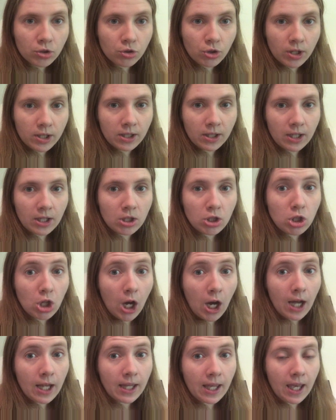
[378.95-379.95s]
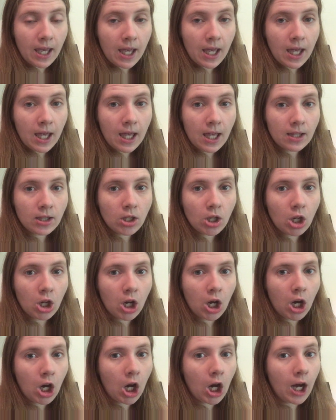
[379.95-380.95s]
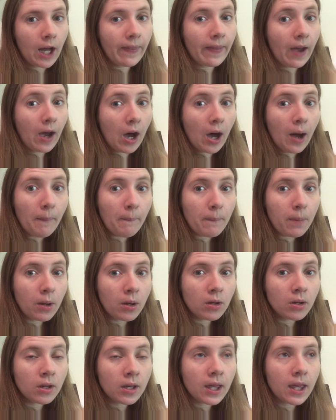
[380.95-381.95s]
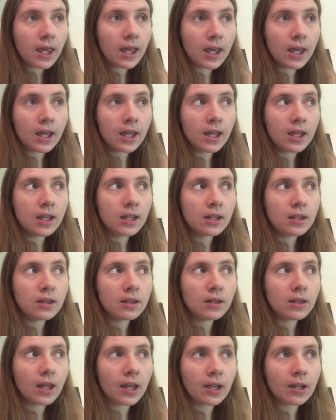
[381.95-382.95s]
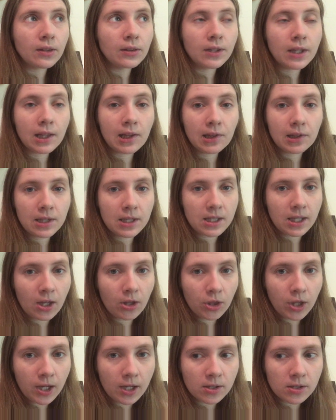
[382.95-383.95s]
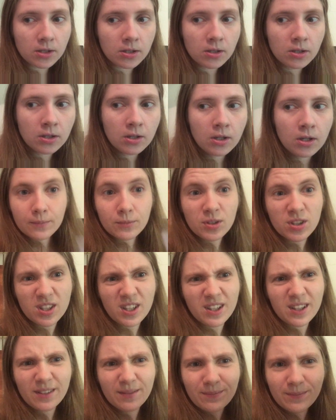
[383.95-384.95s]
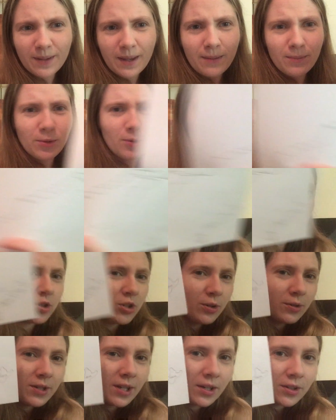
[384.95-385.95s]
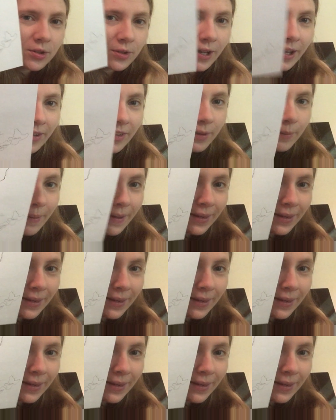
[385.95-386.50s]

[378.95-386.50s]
trying to like not get caught up in like little detail things. I'm just gonna keep doing this weird show and tell. So I have like my